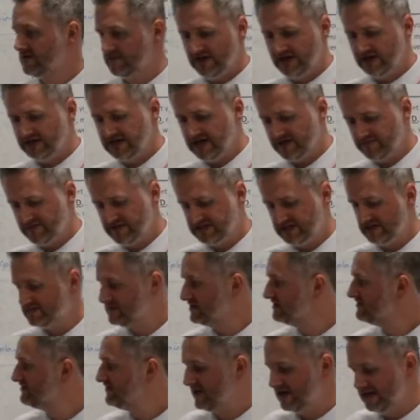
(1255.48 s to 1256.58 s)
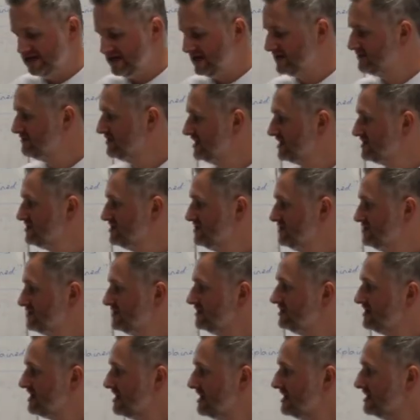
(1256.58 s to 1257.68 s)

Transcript: Well, can we simplify that ratio?